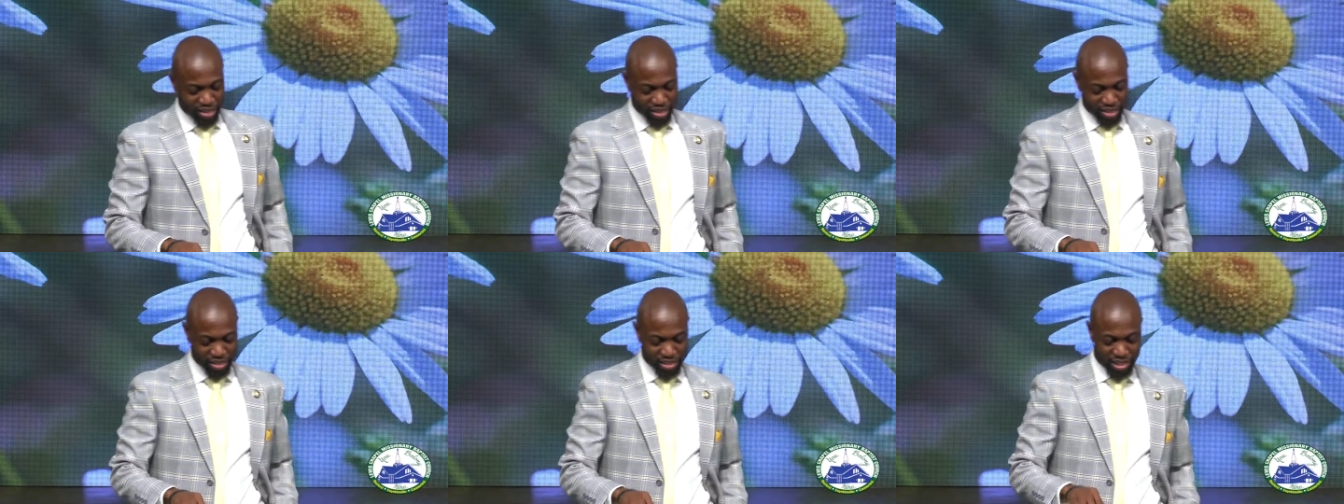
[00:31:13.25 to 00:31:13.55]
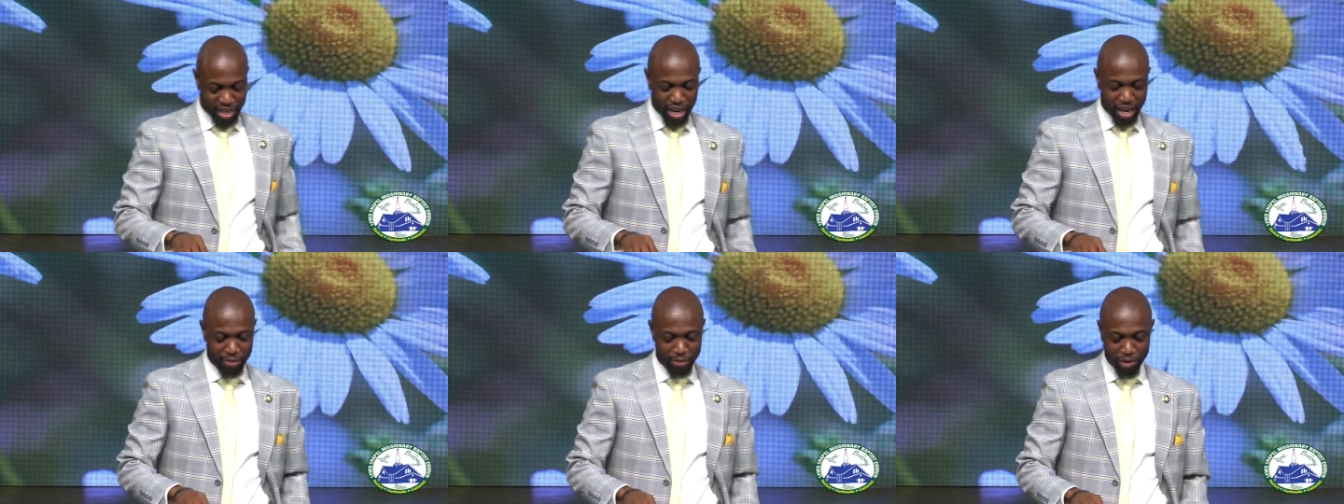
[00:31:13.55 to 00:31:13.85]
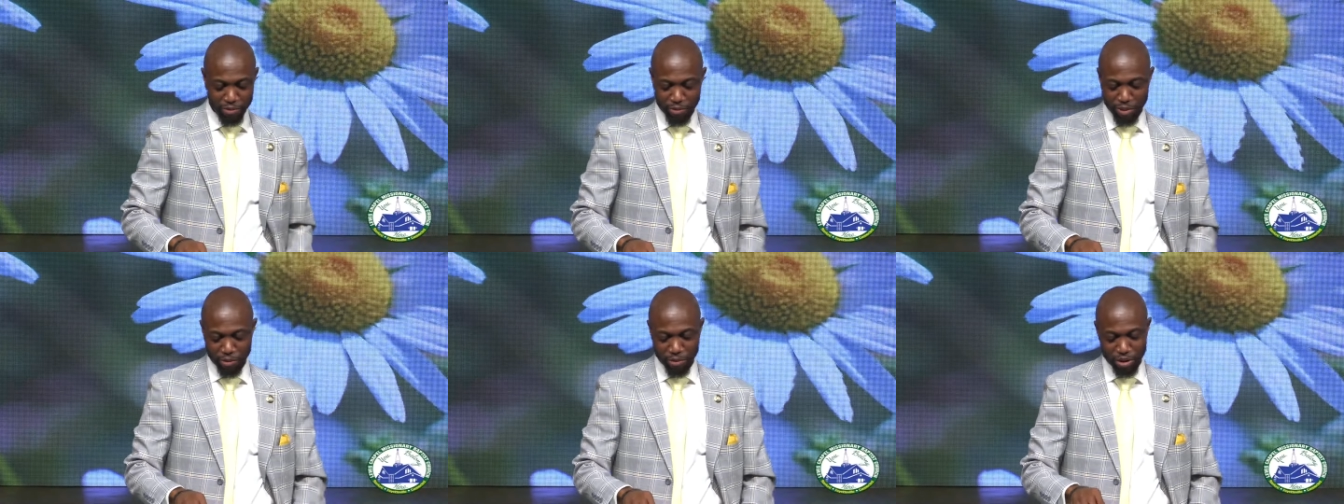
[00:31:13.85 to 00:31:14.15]
ashamed
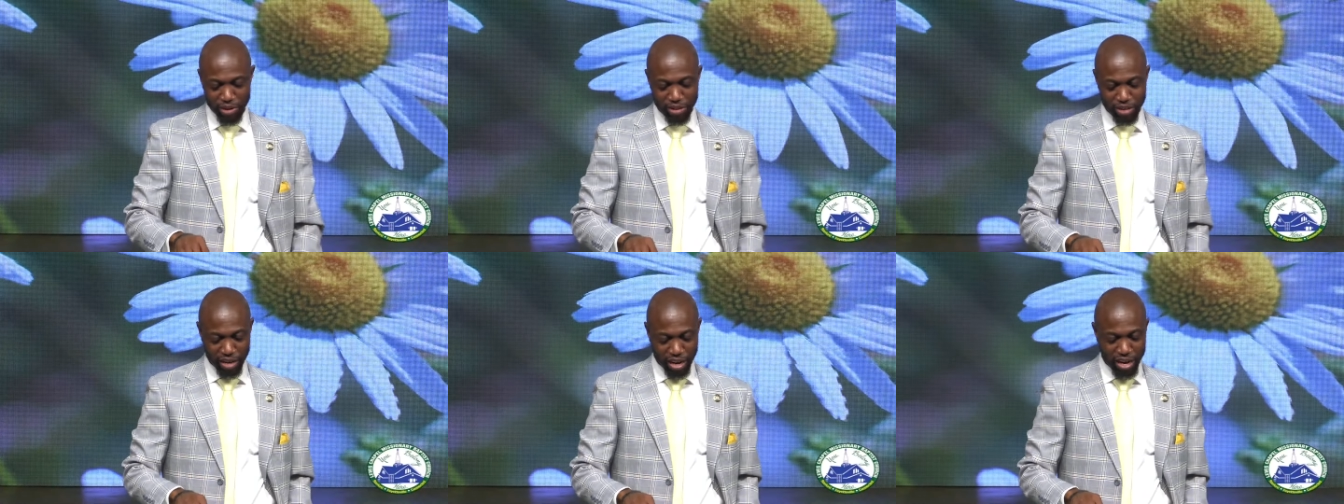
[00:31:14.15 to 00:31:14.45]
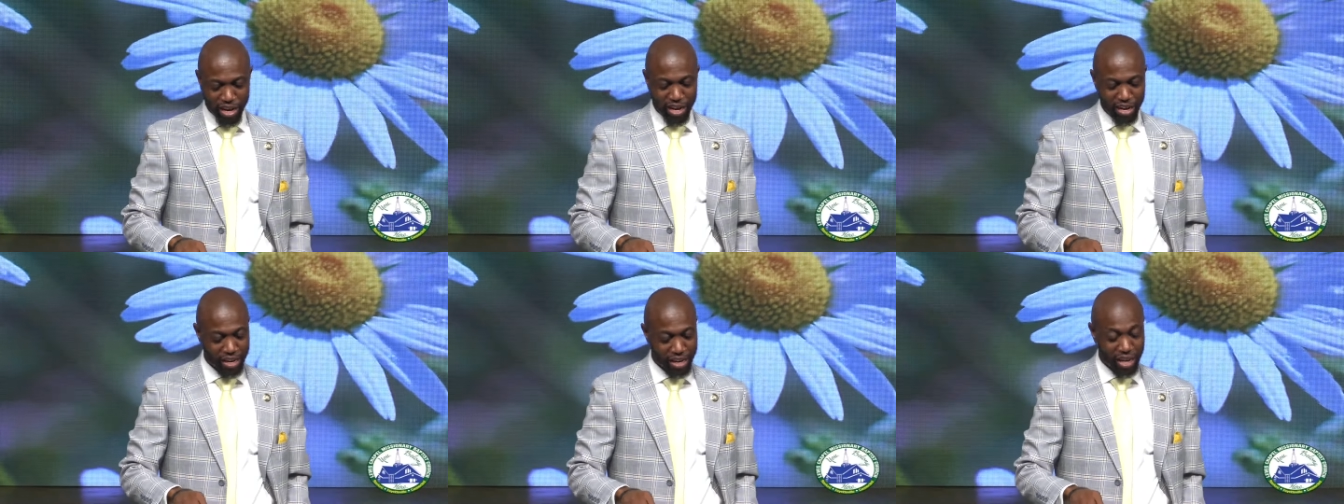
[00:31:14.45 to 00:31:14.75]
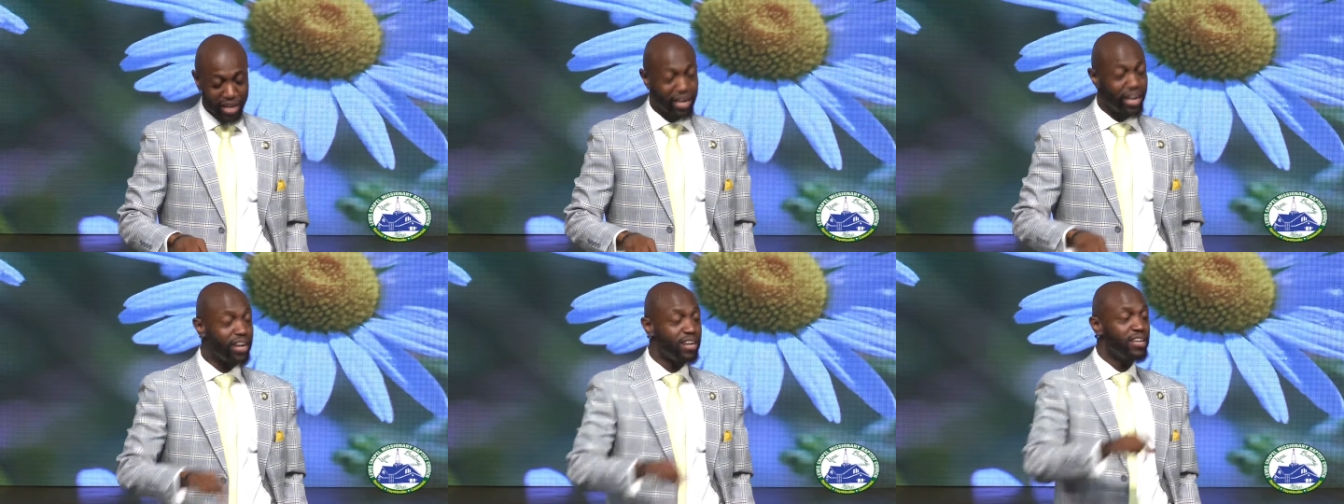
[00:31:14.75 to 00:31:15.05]
of my withered hand.
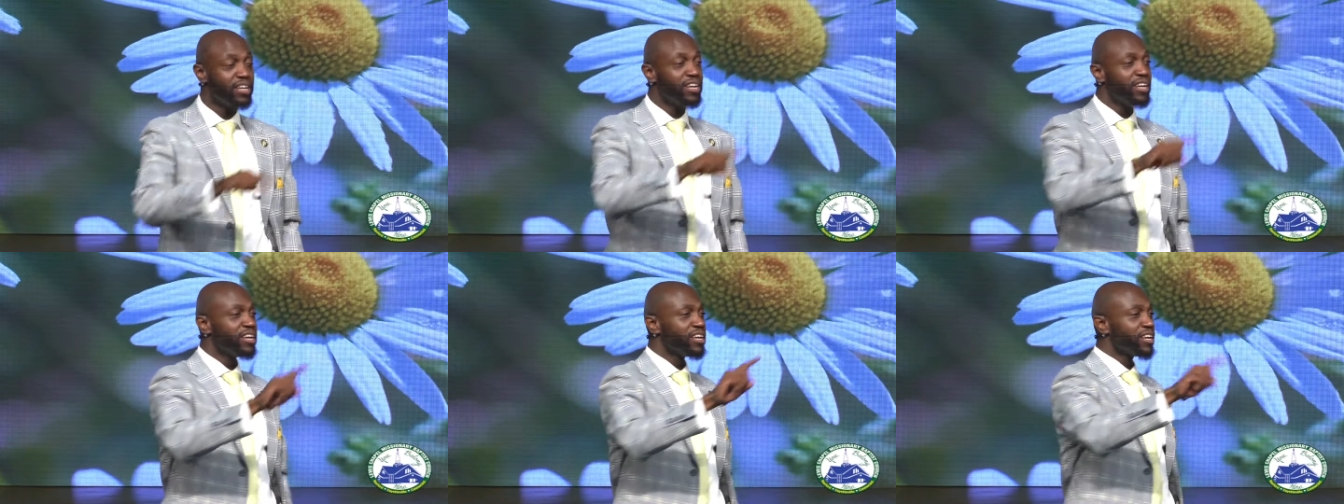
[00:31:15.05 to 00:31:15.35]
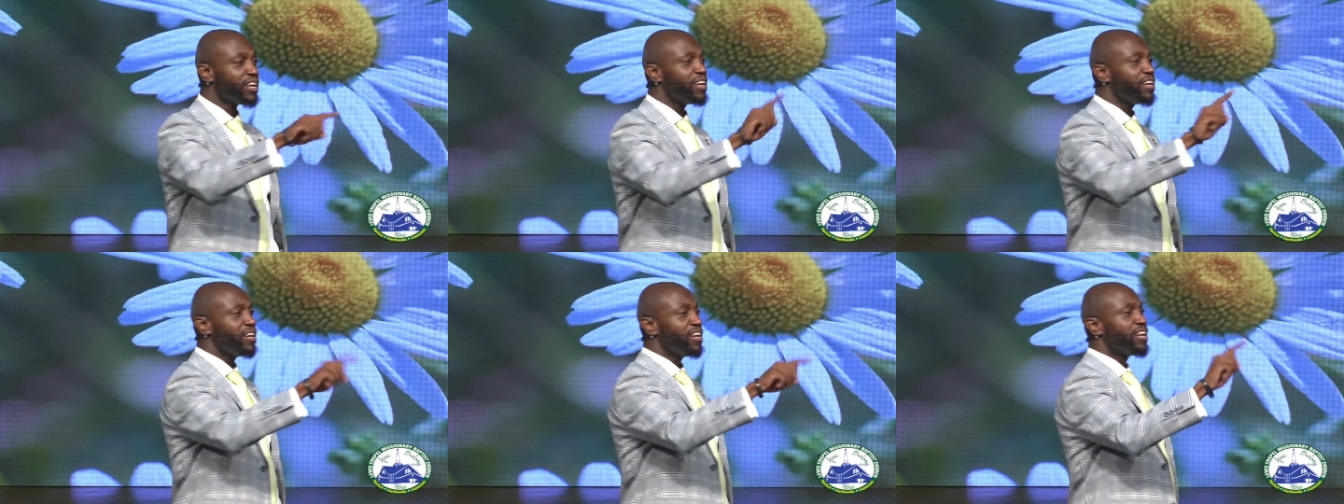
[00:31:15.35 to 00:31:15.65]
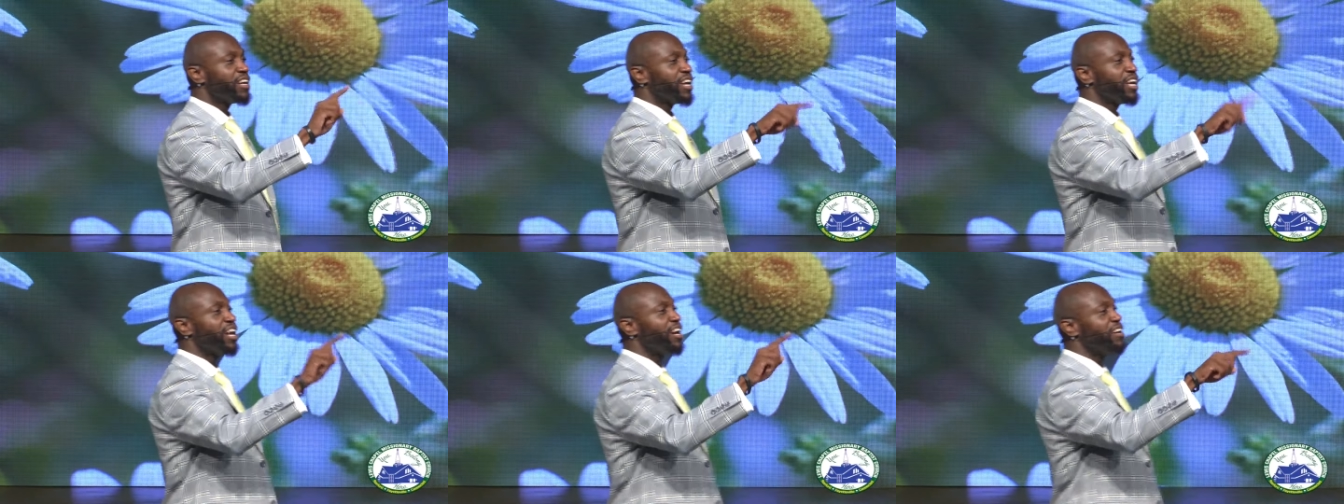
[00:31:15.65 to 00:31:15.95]
Can I, can, can I,